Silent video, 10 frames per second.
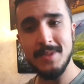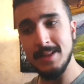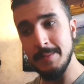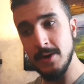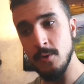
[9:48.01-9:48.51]

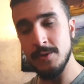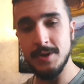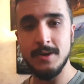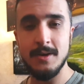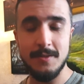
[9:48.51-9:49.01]
Let me know in
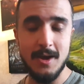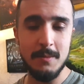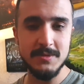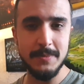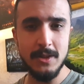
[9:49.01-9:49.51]
the
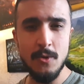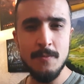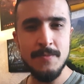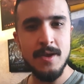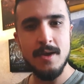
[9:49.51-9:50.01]
comments below,
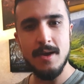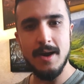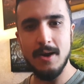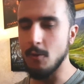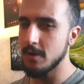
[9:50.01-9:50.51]

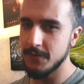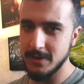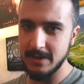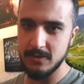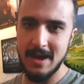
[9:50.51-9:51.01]
or if you'd
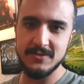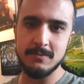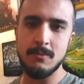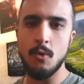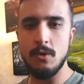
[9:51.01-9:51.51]
like to have
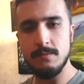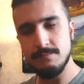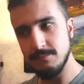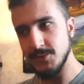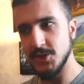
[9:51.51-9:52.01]
some more
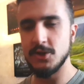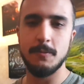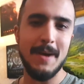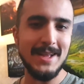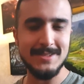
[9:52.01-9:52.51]
digital
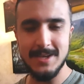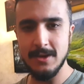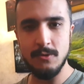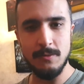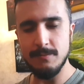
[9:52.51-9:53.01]

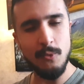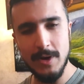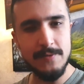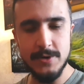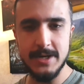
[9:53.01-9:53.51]
painting or
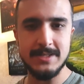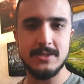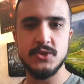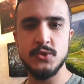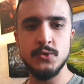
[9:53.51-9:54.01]
whatever it is
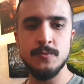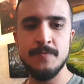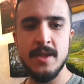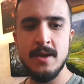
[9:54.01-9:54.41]
that you